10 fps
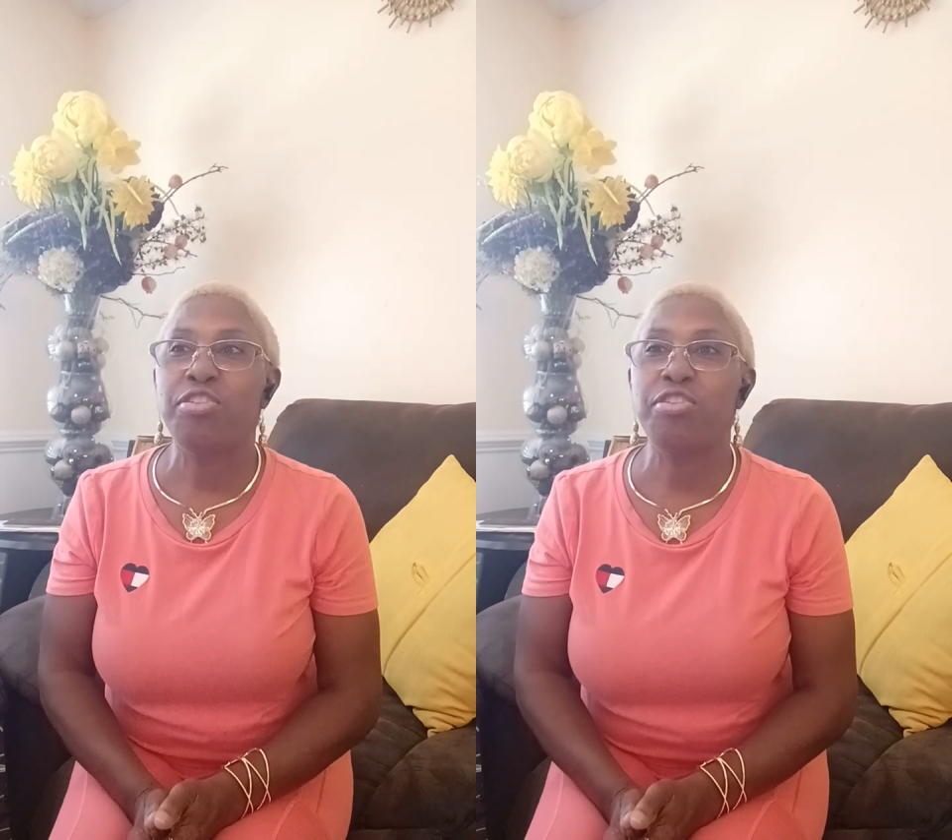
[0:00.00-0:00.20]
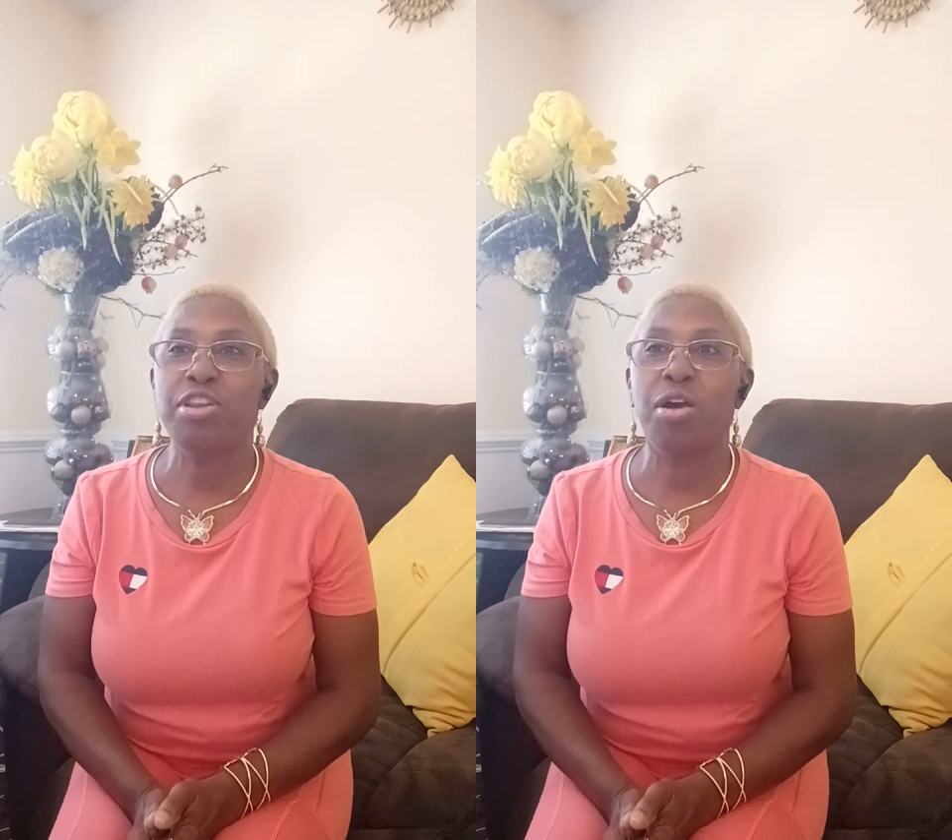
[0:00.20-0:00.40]

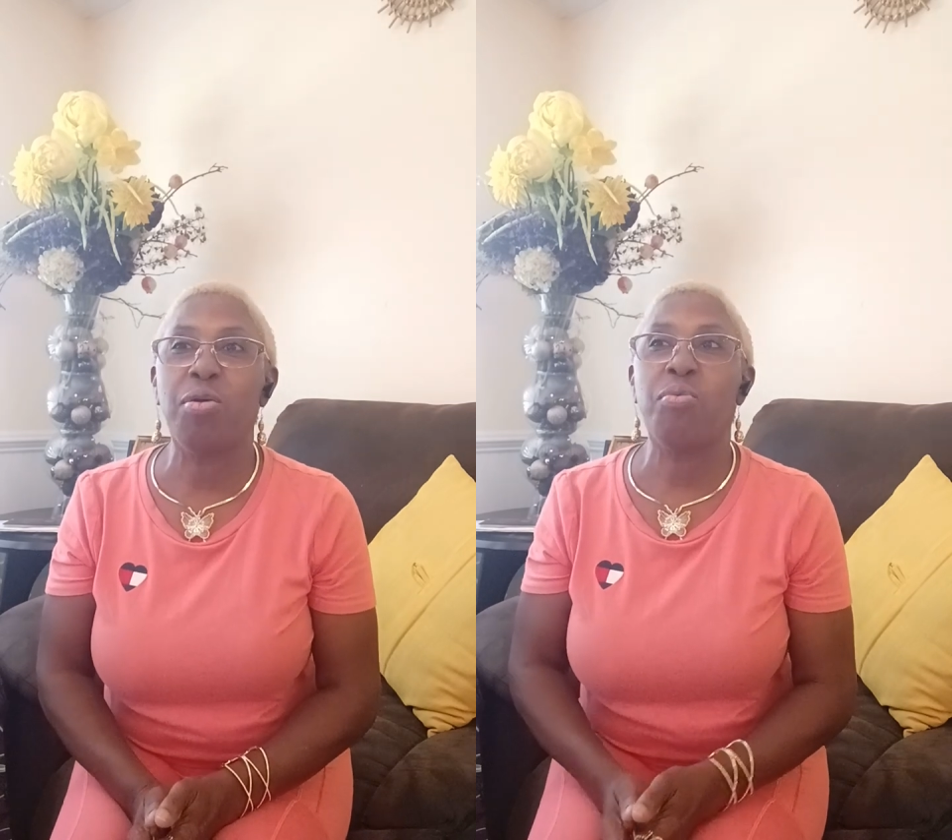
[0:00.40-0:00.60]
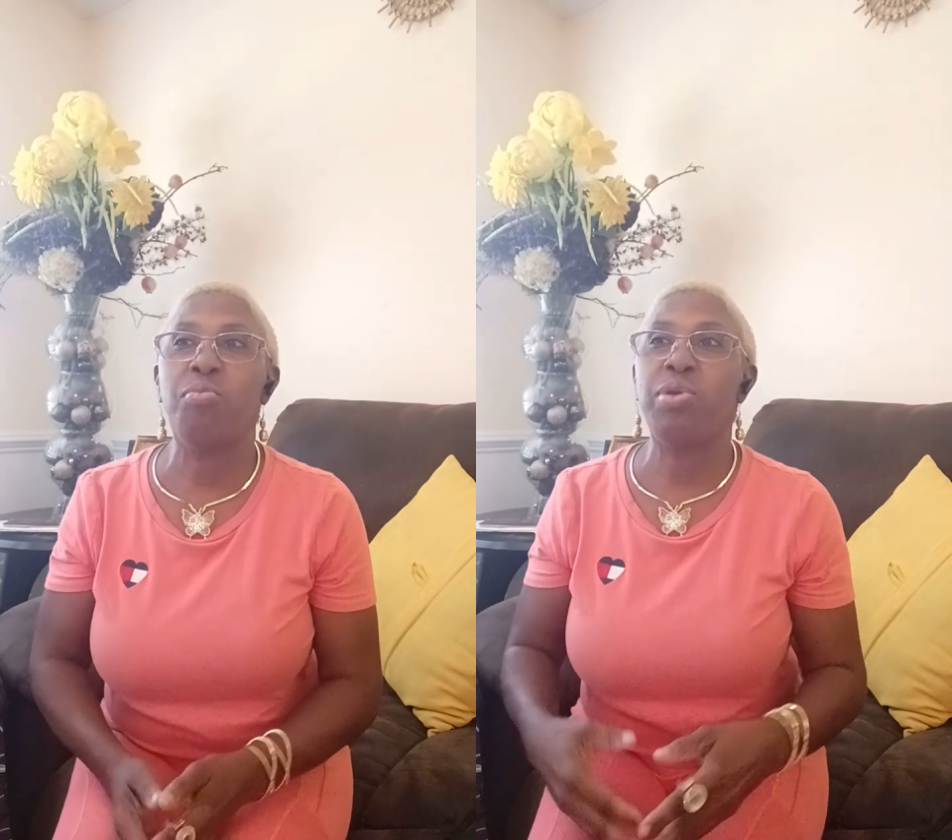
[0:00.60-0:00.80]
You
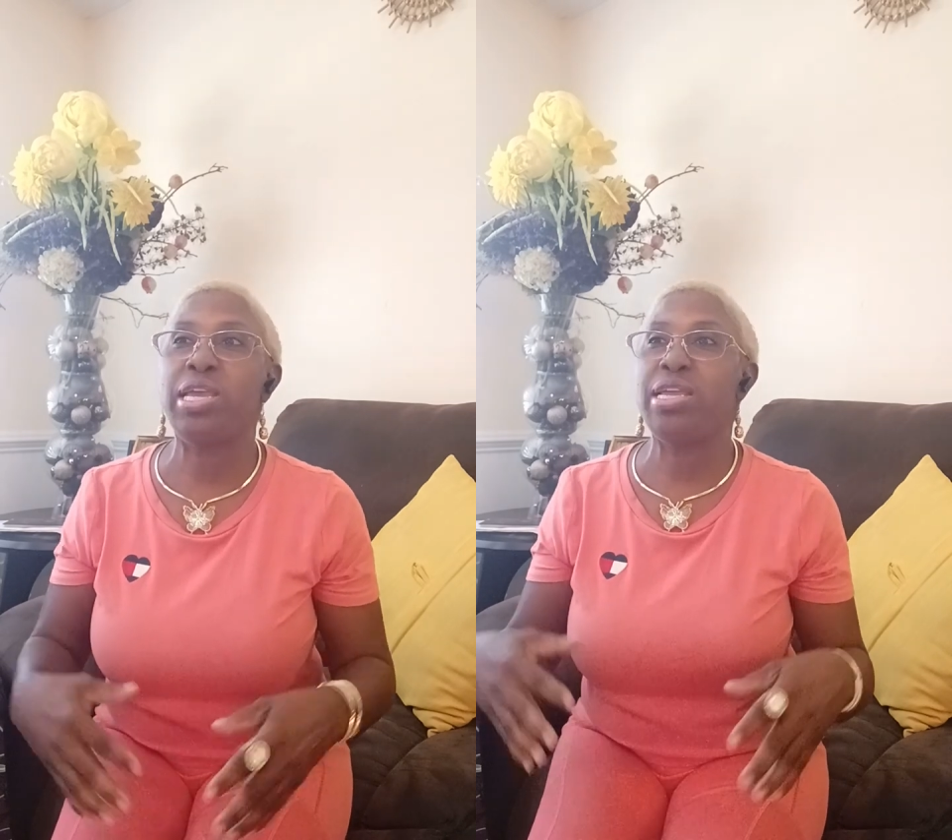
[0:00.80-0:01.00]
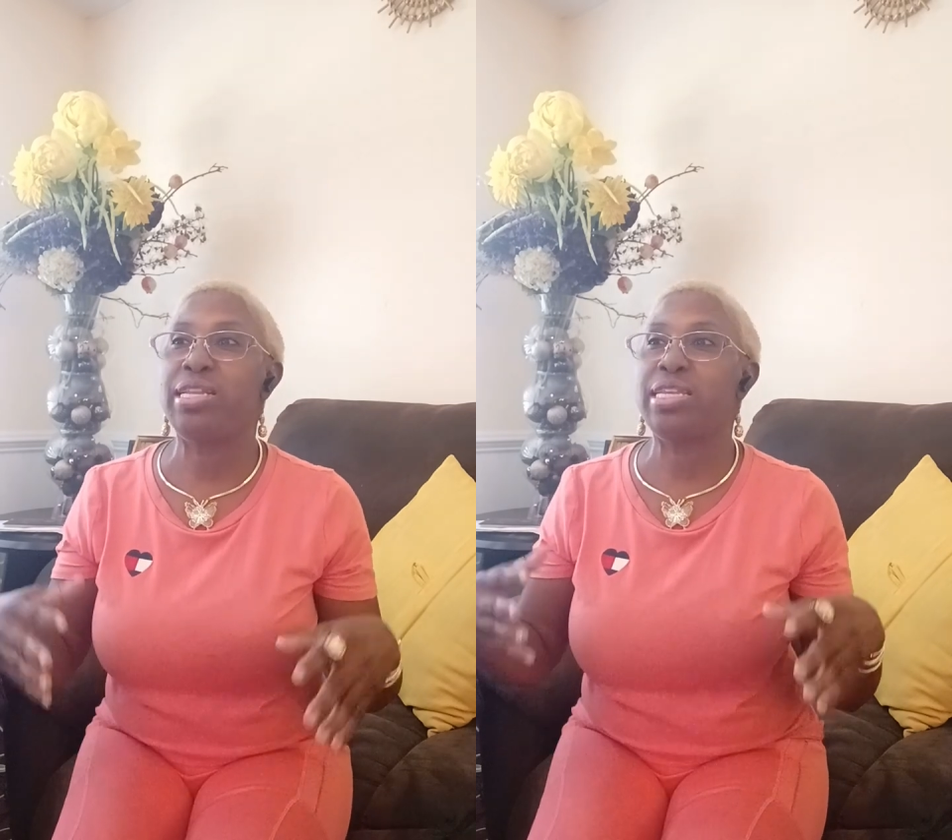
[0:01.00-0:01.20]
know,
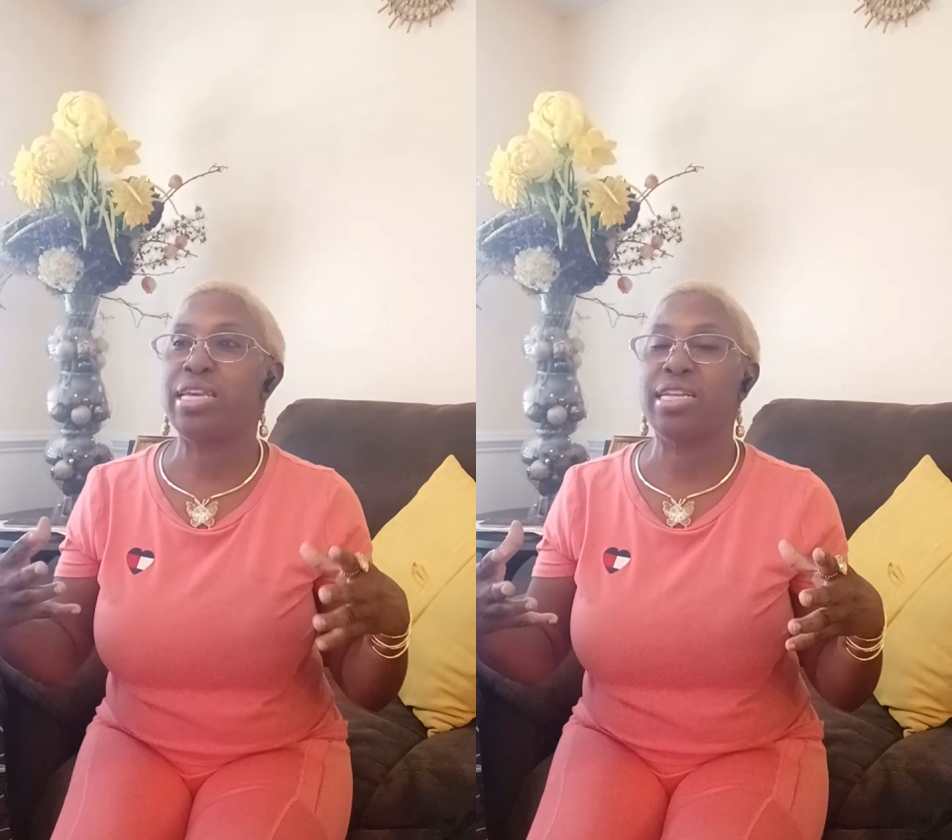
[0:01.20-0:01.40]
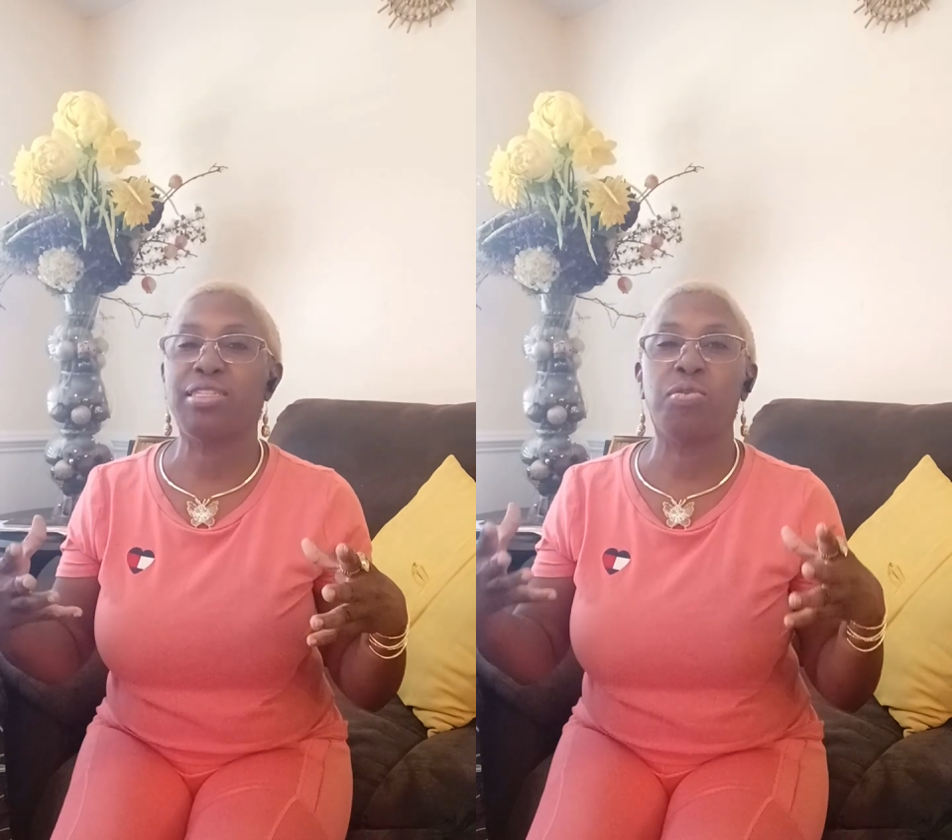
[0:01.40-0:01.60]
we
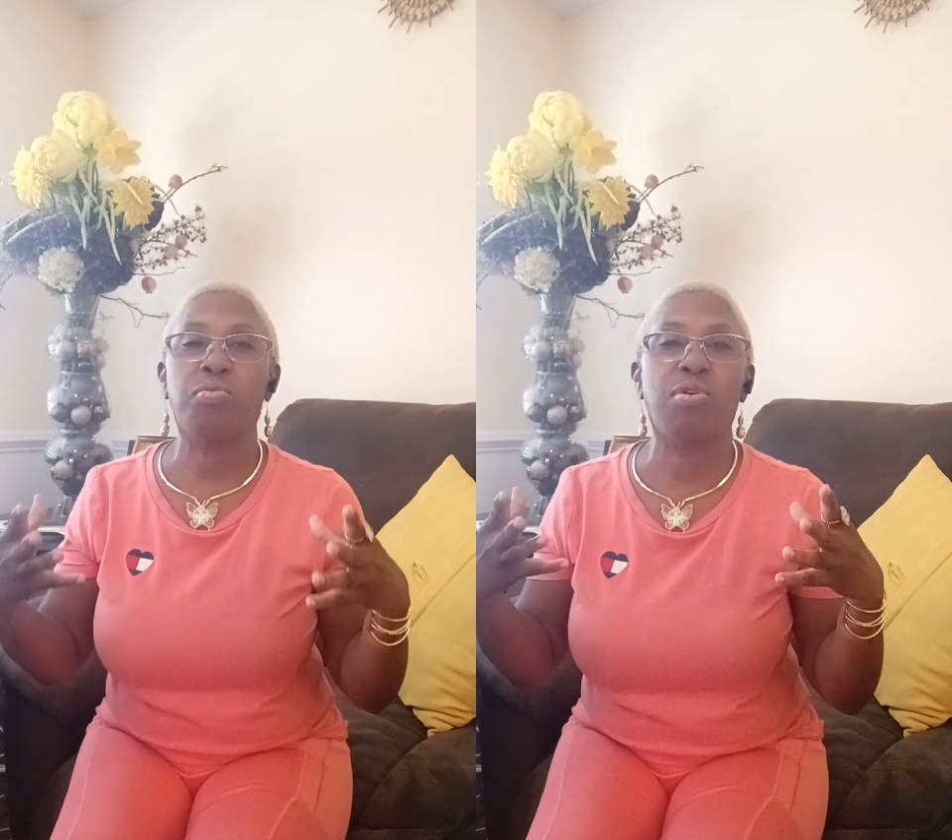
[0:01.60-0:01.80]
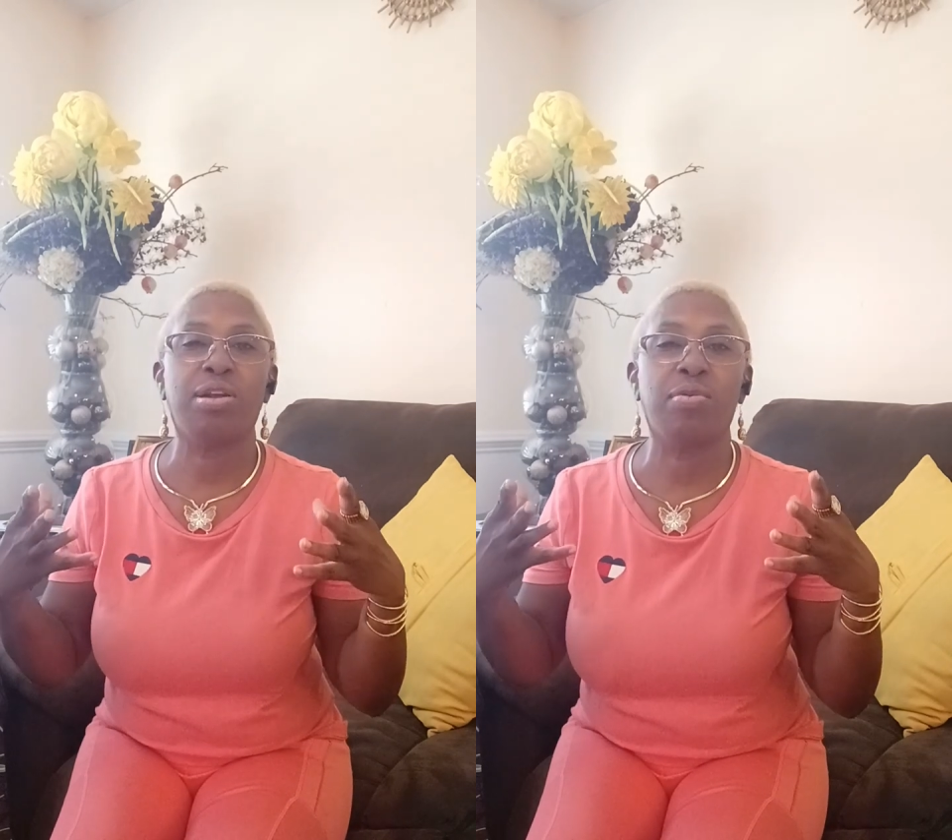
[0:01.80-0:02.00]
tend to
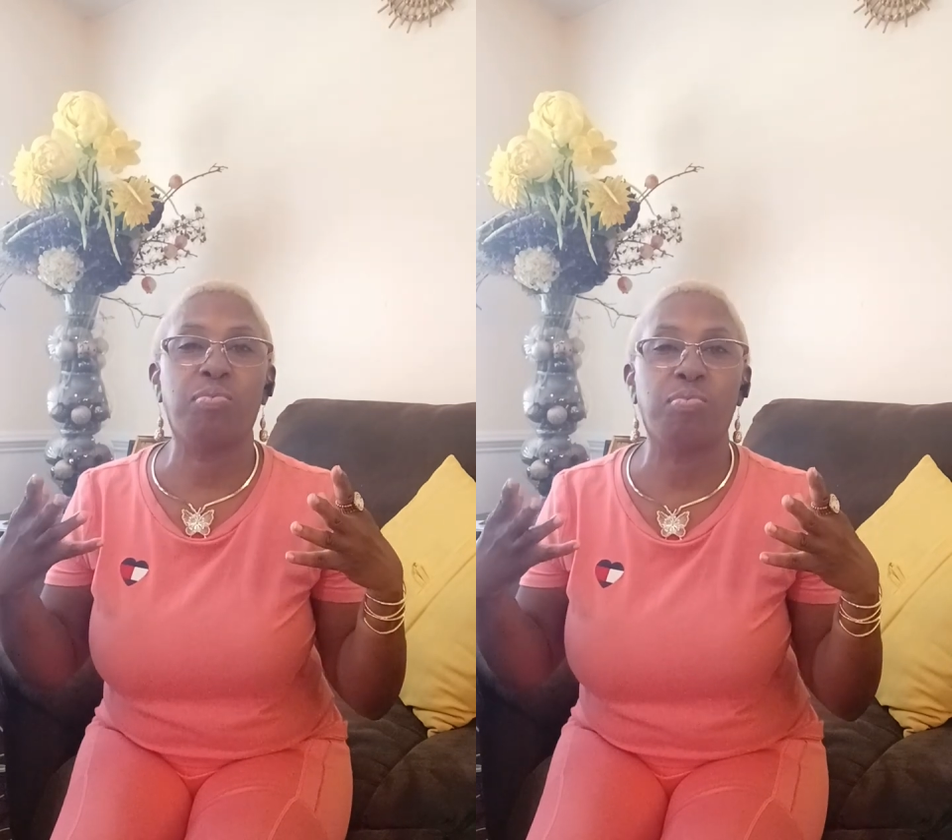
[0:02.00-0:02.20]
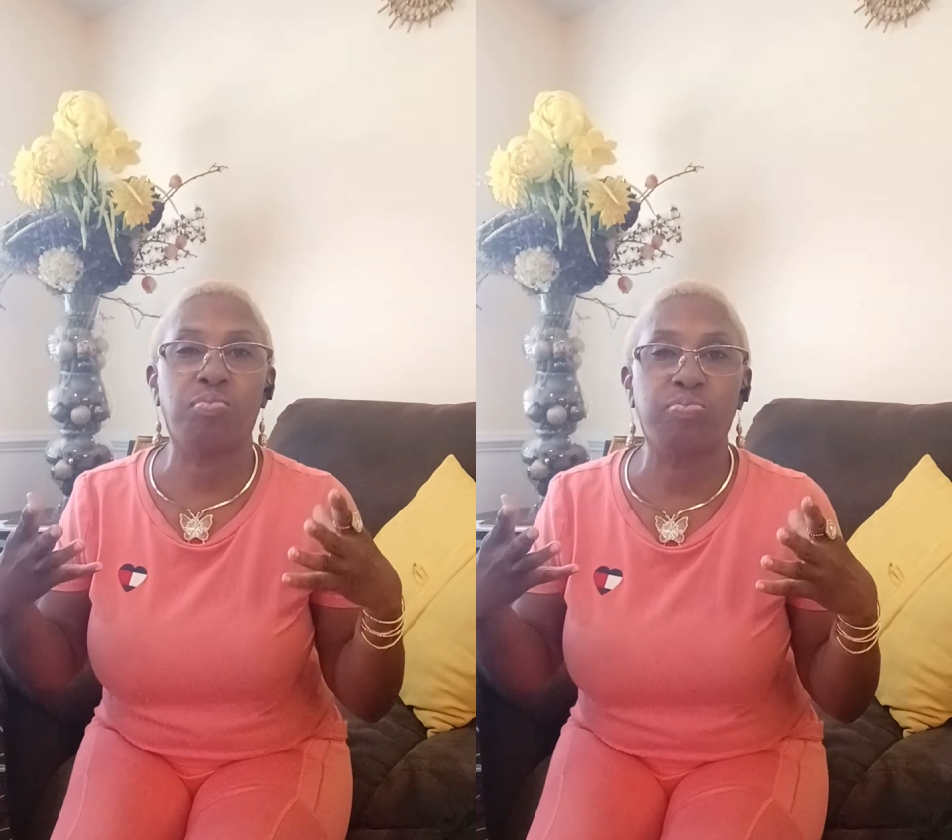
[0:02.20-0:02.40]
want to